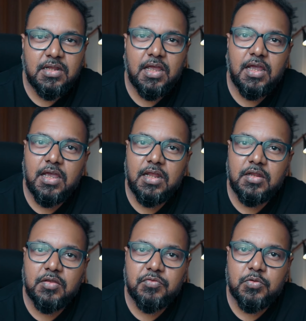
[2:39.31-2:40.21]

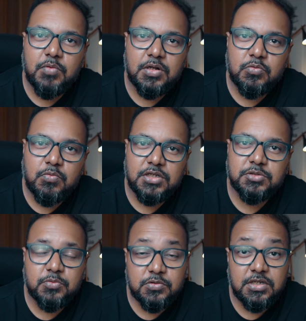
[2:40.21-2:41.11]
and if you want to watch
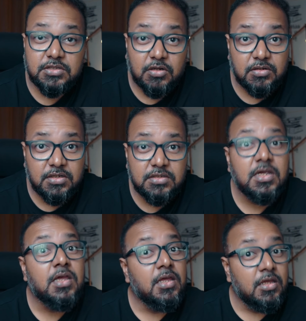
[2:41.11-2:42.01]
more such
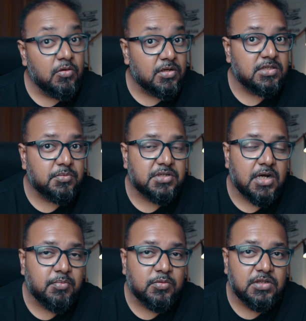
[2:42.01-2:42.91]
contents, you can
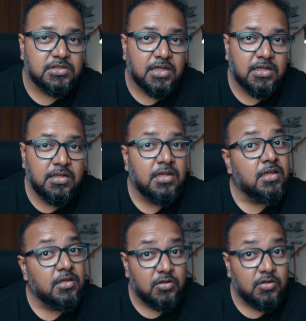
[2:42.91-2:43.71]
subscribe to the channel.